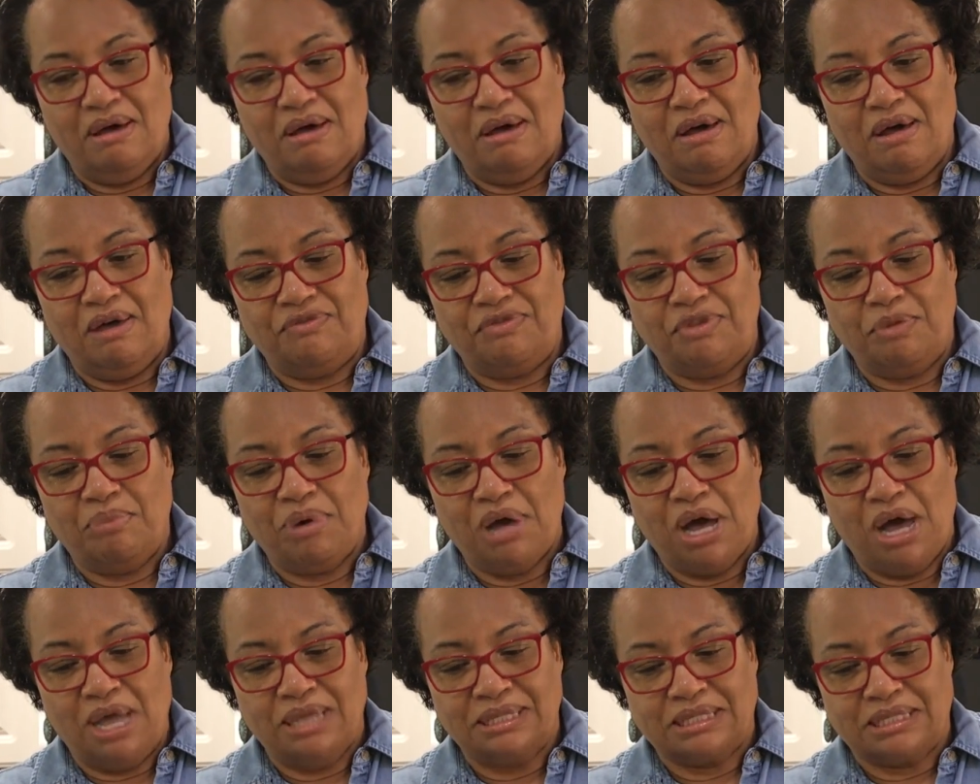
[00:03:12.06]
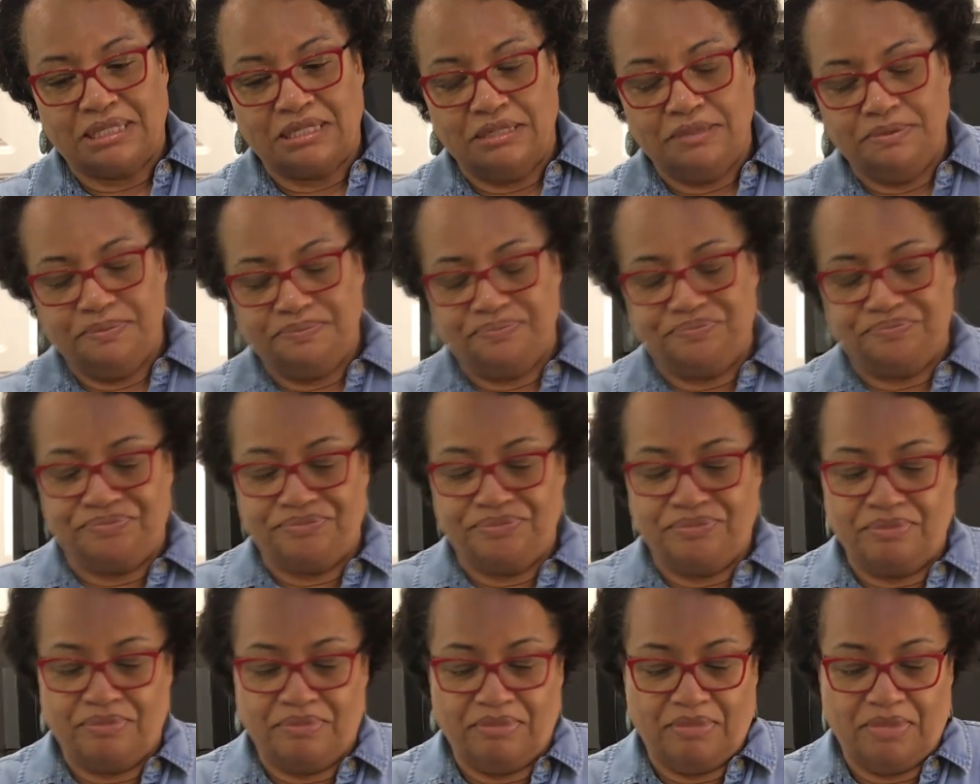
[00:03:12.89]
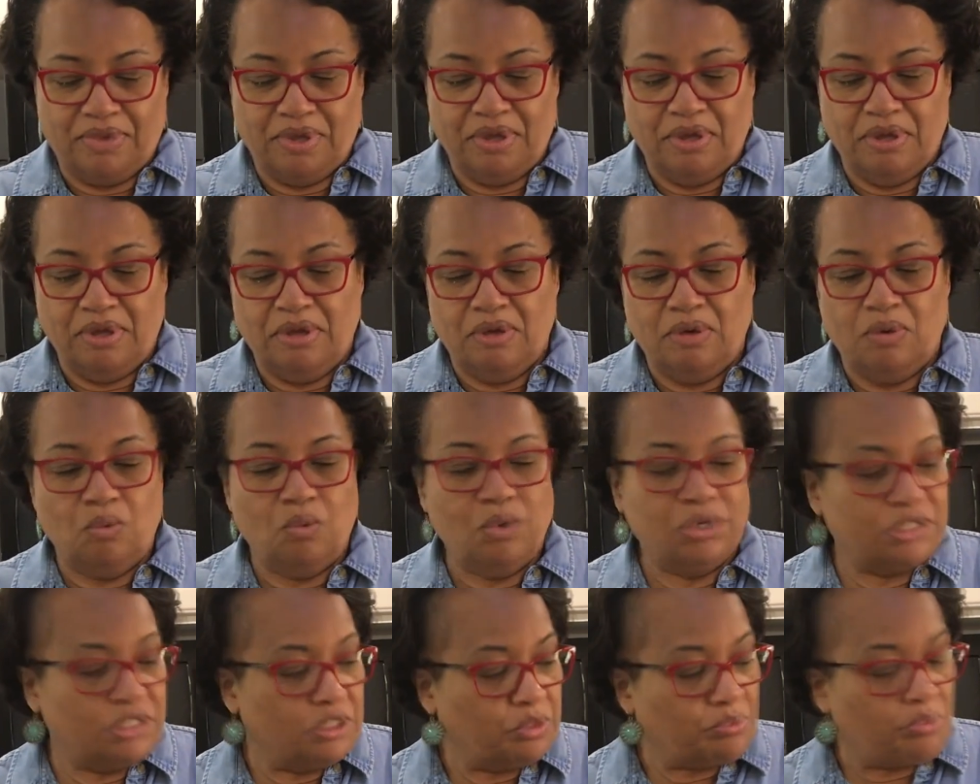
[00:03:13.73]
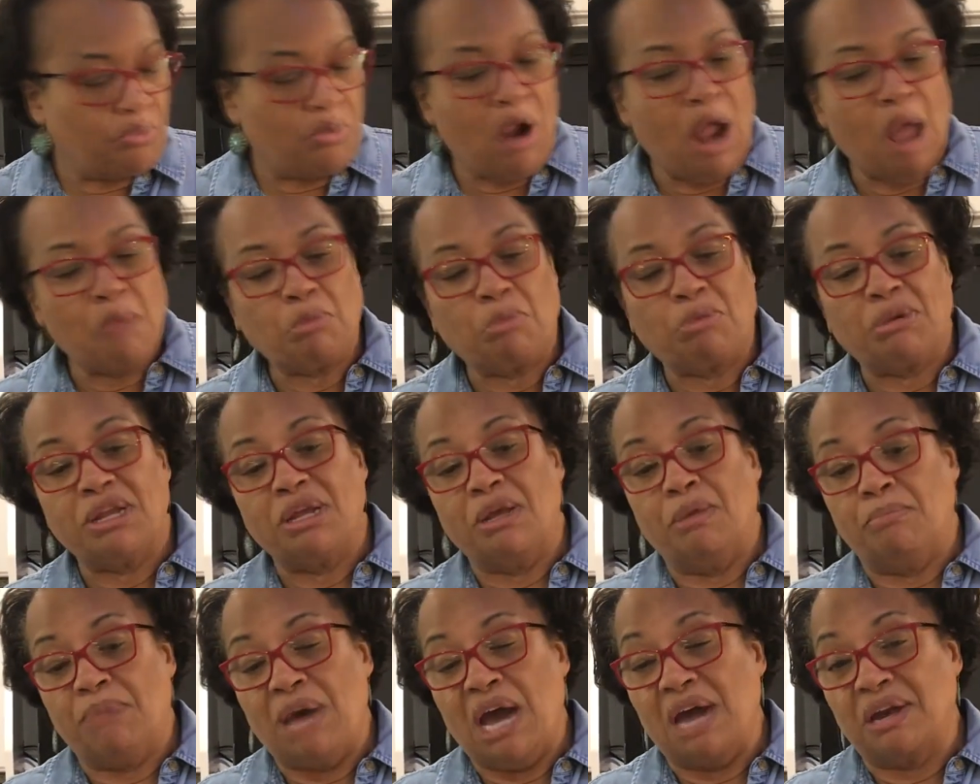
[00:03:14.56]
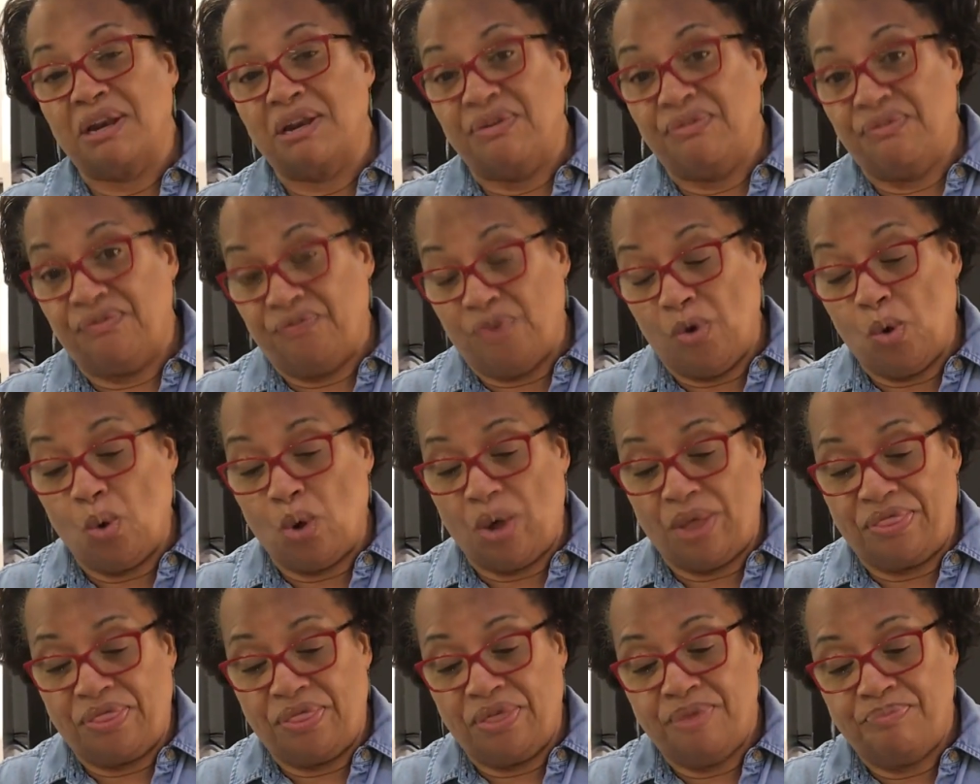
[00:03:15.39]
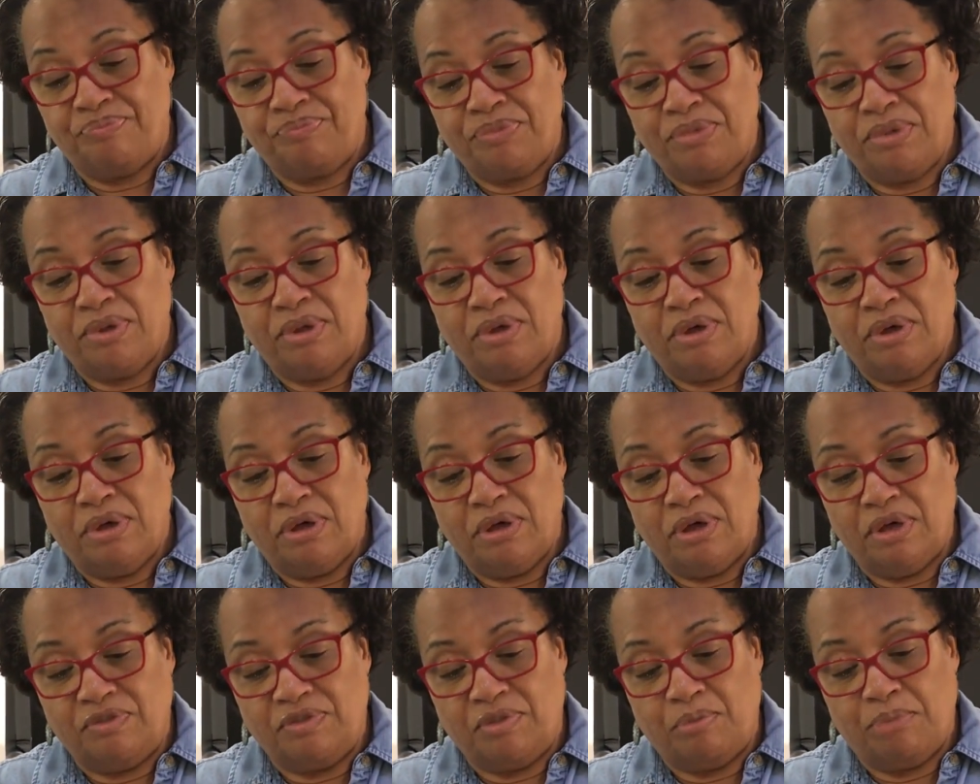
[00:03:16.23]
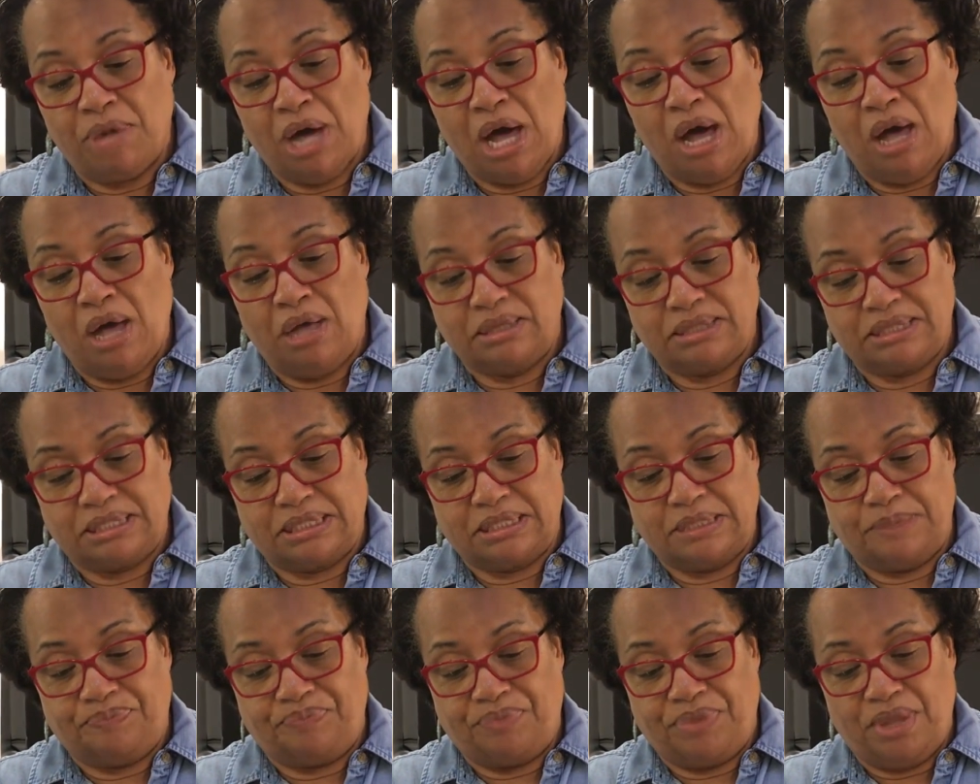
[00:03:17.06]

of the pasta, which is probably about 1/4 of the box.